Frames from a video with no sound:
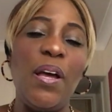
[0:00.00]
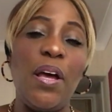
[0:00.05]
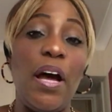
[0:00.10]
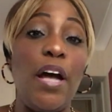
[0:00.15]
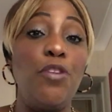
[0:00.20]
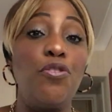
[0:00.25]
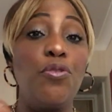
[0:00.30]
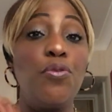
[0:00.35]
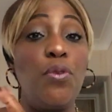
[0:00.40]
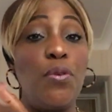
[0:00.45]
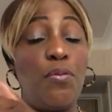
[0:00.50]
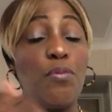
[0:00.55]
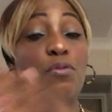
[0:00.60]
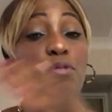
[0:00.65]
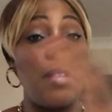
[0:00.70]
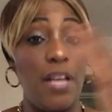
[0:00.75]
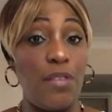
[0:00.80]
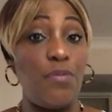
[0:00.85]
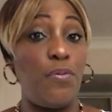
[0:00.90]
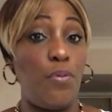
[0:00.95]
And you know, if you,
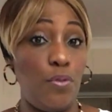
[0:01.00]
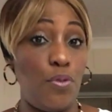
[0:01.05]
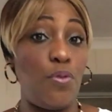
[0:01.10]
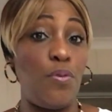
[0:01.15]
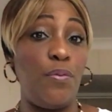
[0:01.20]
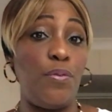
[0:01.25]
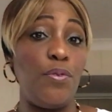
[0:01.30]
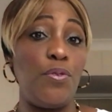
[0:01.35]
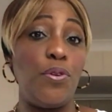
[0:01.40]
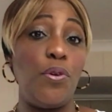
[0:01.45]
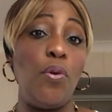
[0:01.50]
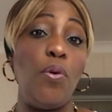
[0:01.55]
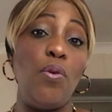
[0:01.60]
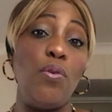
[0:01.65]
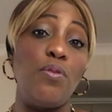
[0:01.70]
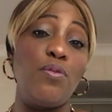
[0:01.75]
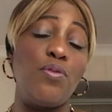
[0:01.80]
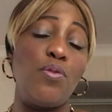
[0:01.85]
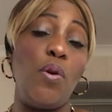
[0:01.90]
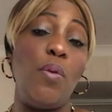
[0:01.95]
that's for to view the
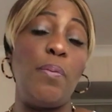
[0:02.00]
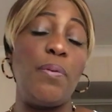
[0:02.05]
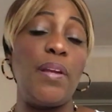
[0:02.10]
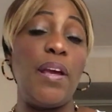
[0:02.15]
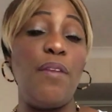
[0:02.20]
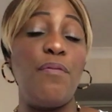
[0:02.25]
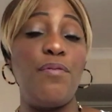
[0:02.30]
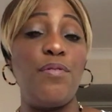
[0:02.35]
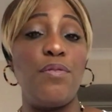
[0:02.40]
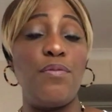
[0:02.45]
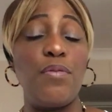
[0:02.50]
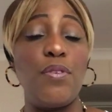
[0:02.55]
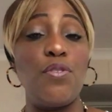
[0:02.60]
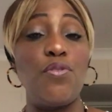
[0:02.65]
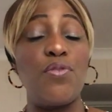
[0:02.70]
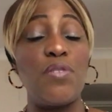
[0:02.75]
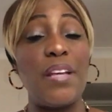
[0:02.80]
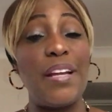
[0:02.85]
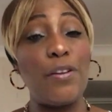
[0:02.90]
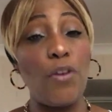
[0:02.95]
old Open Heavens
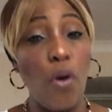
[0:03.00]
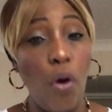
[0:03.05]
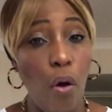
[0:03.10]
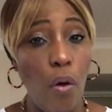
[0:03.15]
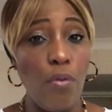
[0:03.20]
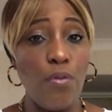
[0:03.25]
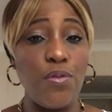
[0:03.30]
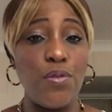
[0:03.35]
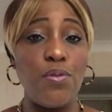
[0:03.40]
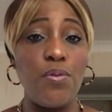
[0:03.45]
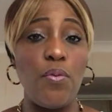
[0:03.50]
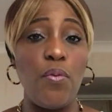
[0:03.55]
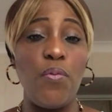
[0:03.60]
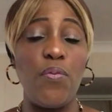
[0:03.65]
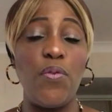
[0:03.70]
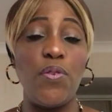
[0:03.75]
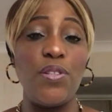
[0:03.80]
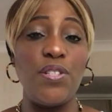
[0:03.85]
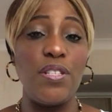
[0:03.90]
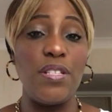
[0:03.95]
videos and also
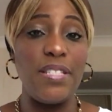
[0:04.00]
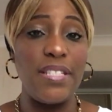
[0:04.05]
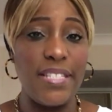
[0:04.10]
for the